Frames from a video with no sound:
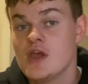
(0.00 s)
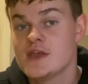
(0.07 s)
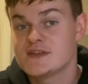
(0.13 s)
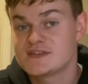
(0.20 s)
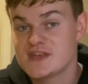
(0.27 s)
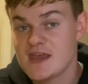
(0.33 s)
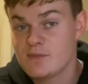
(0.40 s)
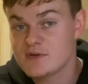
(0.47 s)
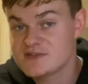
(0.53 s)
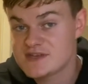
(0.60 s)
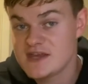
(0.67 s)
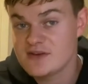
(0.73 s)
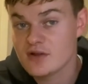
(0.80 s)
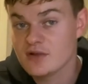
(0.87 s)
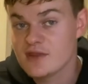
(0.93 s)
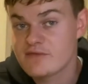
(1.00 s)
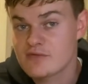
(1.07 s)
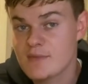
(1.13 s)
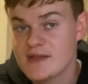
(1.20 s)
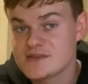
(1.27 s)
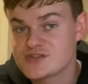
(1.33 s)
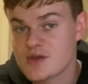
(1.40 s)
Same with Tino
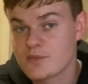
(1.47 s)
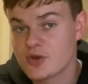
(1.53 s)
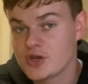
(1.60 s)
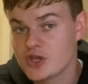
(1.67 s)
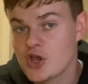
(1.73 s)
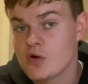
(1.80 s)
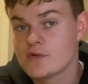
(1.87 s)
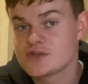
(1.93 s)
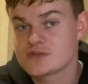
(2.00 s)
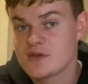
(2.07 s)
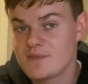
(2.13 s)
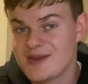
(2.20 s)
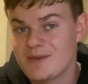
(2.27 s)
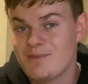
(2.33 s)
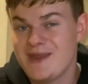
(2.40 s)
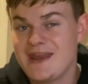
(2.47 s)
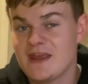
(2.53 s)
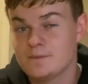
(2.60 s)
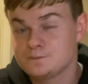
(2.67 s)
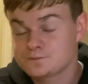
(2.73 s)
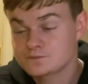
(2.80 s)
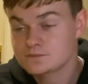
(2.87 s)
Livramento. I'm going to go on to him in a minute.